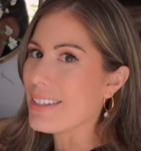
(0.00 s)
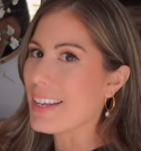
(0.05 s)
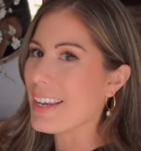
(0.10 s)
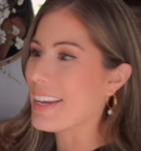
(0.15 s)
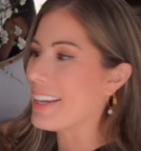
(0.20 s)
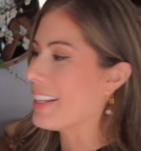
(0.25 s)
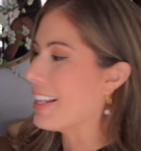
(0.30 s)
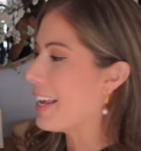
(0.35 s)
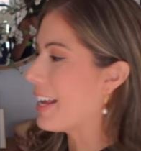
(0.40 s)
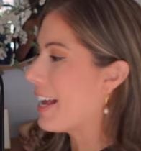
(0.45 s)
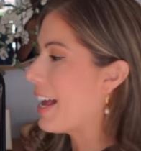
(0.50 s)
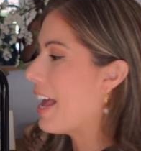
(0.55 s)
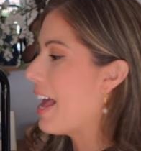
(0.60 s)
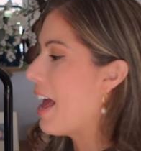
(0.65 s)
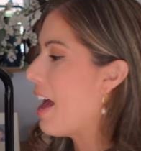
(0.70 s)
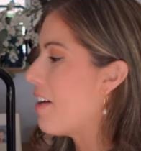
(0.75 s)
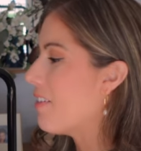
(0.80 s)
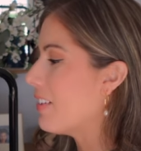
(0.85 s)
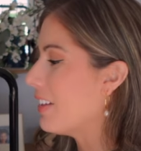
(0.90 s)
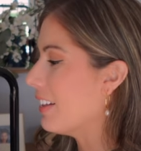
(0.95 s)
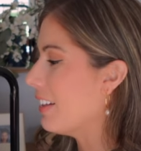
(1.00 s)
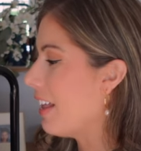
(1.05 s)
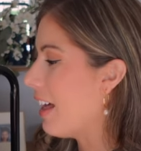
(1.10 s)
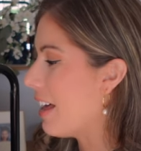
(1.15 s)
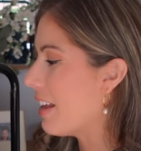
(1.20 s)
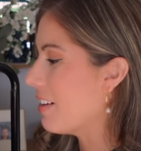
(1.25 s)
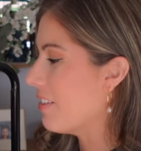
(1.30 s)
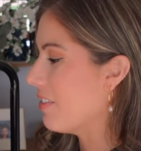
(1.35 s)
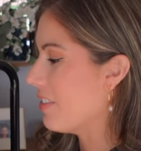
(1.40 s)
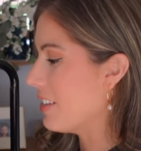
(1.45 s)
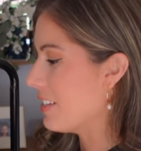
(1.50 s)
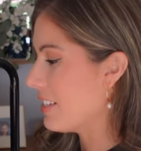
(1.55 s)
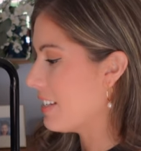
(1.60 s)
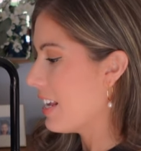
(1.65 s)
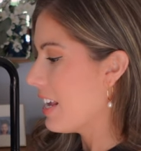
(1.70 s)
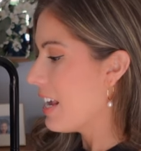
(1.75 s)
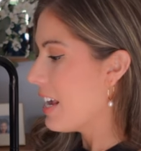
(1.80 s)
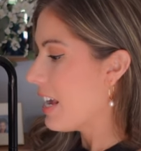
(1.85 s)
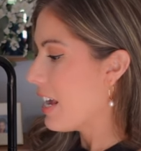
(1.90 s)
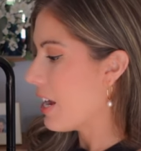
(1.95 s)
see, like I have a lot of this
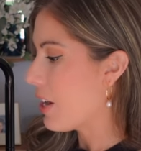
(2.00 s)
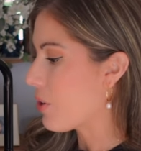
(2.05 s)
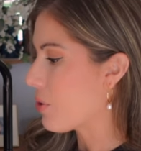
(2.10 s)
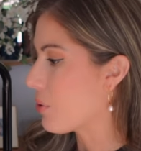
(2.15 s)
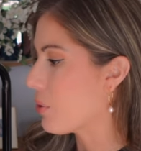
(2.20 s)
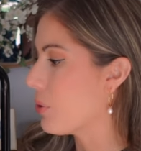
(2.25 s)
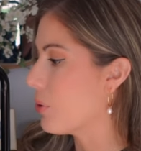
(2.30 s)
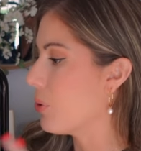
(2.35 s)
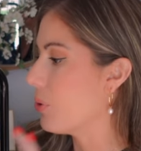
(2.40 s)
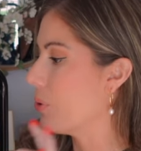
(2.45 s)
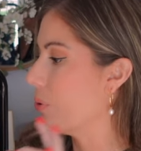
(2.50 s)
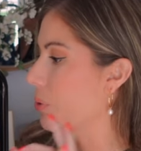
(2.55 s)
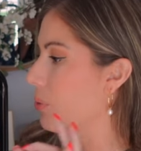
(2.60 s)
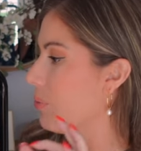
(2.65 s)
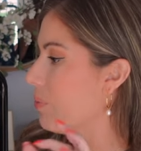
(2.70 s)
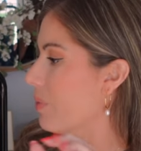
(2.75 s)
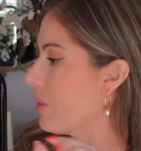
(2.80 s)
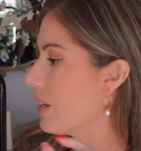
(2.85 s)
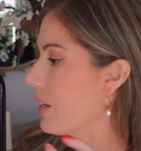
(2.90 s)
ecru